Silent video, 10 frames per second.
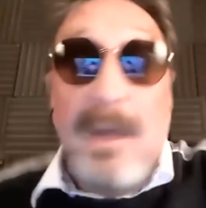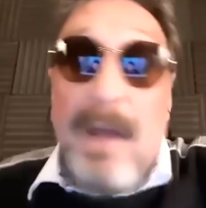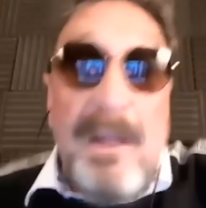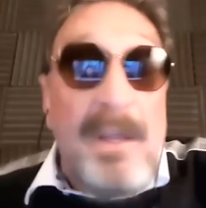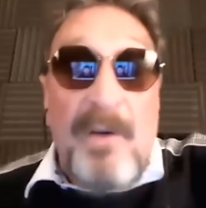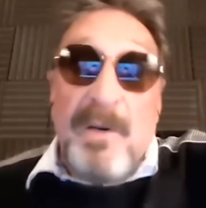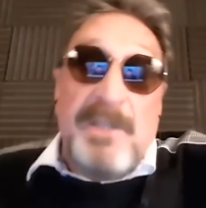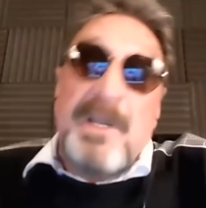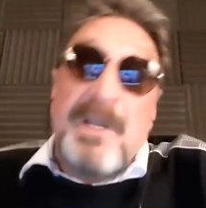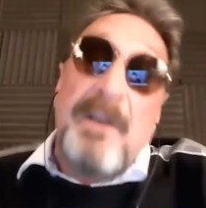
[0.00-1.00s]
and they're going to
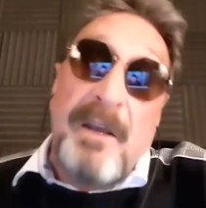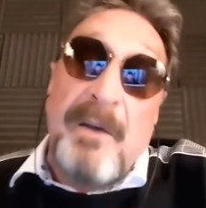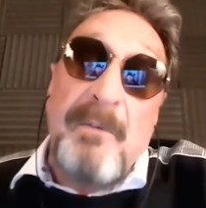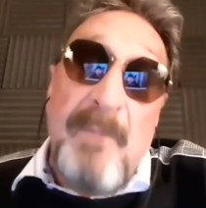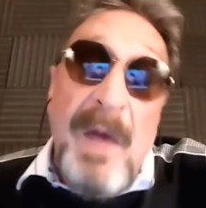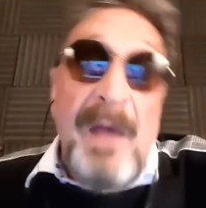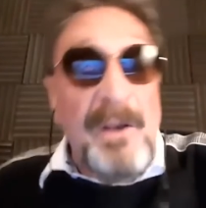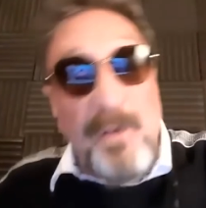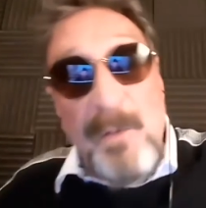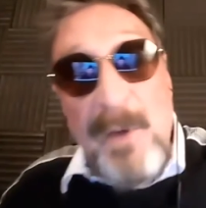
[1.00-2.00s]
send him
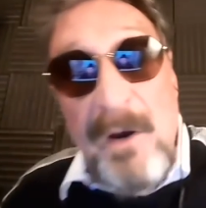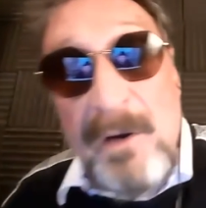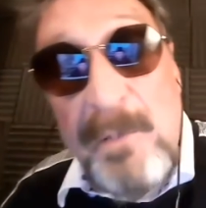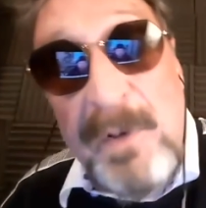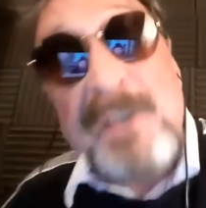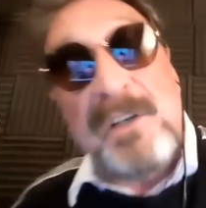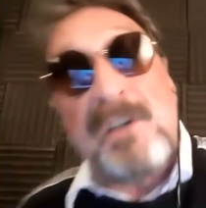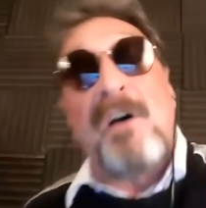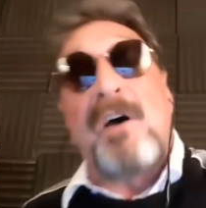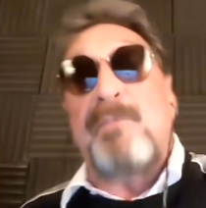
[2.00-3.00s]
to America. Please,
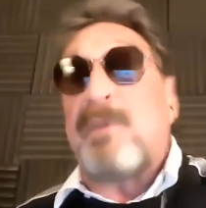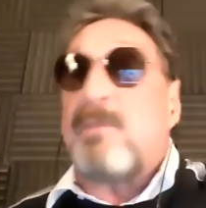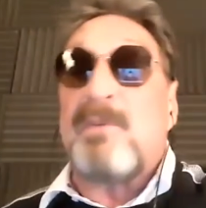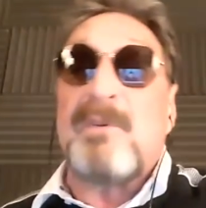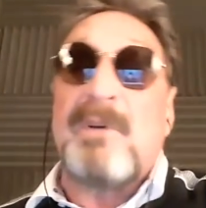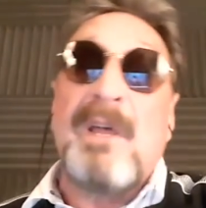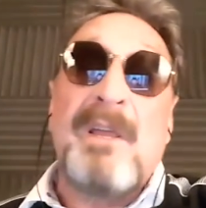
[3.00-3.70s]
God, people.